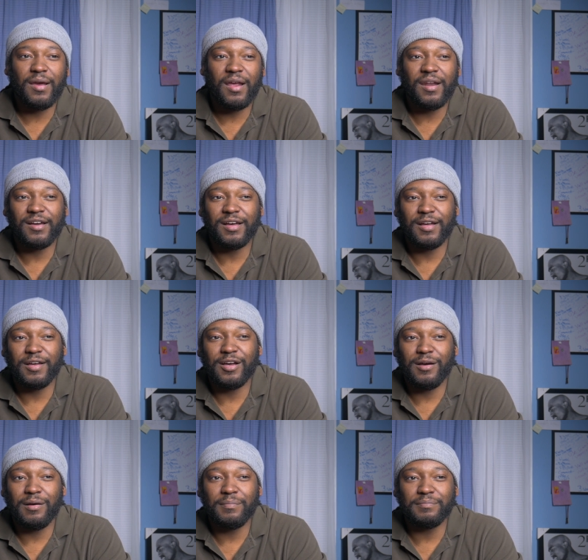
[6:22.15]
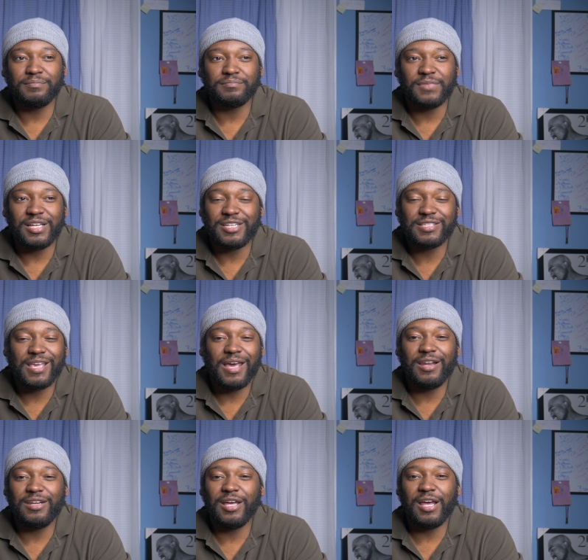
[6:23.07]
And I just
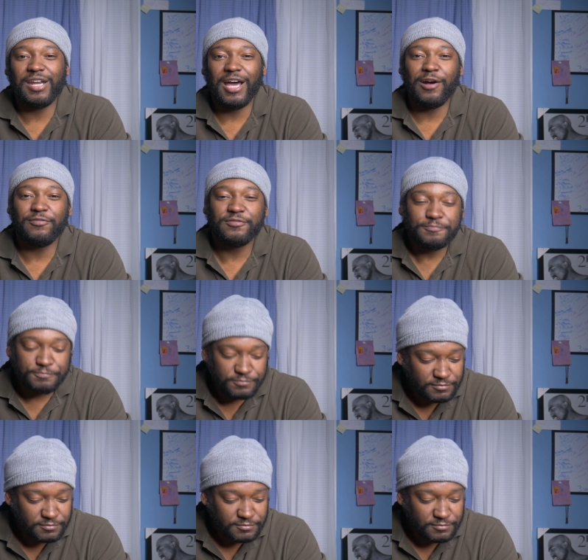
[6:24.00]
kind of ducked off